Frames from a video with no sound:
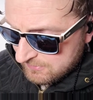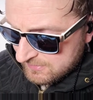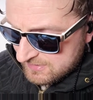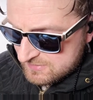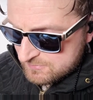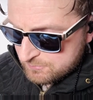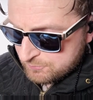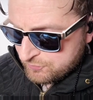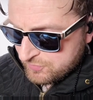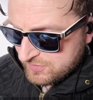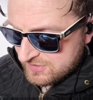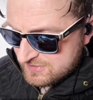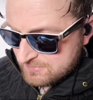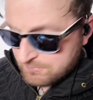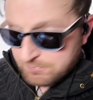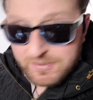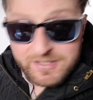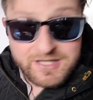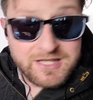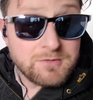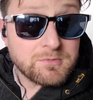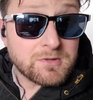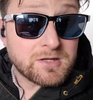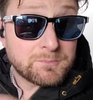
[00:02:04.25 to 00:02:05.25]
Let's press
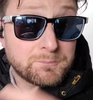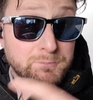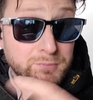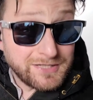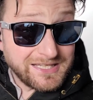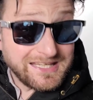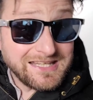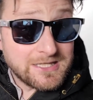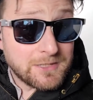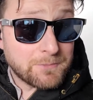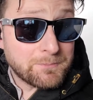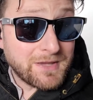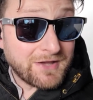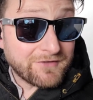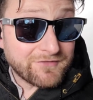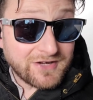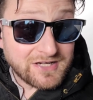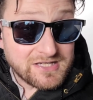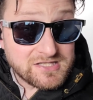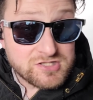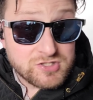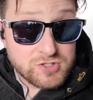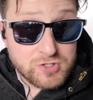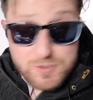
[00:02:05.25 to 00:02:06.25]
play. We're playing a bit of
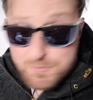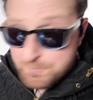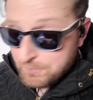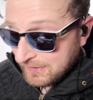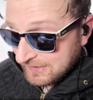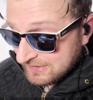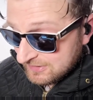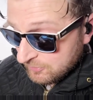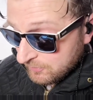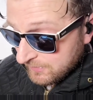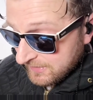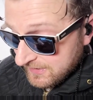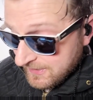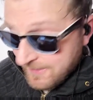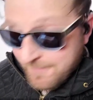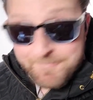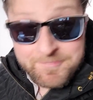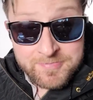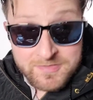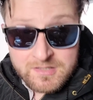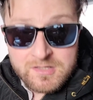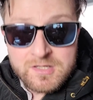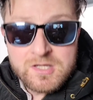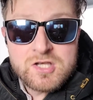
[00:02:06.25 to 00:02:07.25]
Ice Cube, by the way,
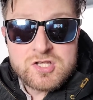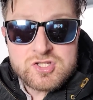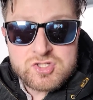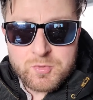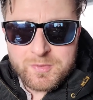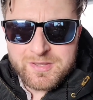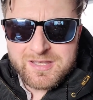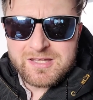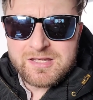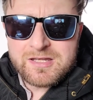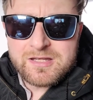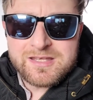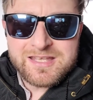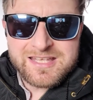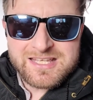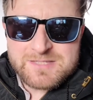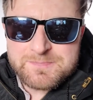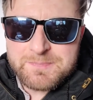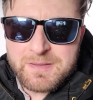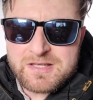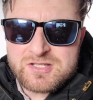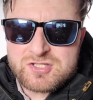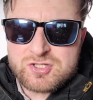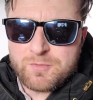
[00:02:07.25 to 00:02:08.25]
so we're going to
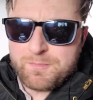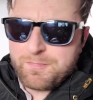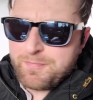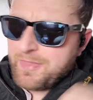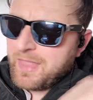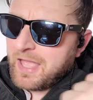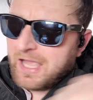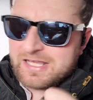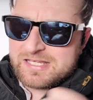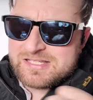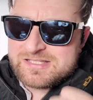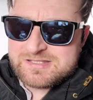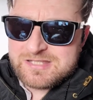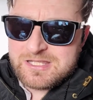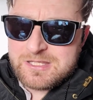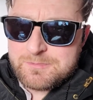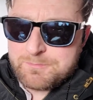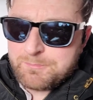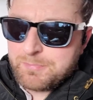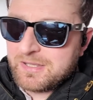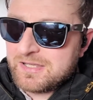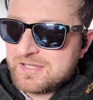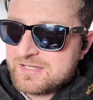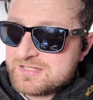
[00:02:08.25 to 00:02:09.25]
expect some nice
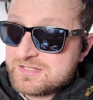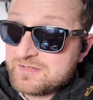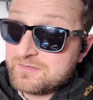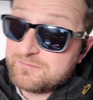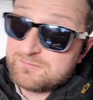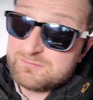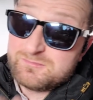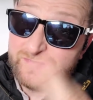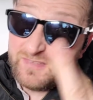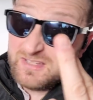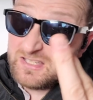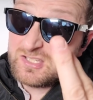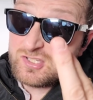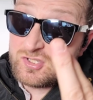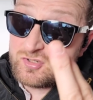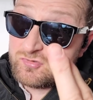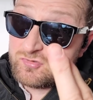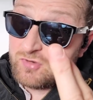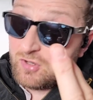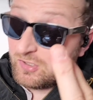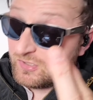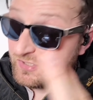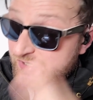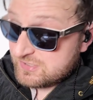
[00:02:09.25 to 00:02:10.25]
deep bass. Fingers
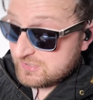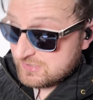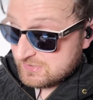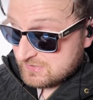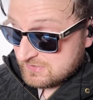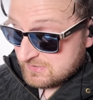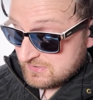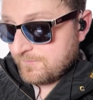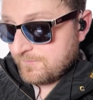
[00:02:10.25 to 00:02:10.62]
crossed.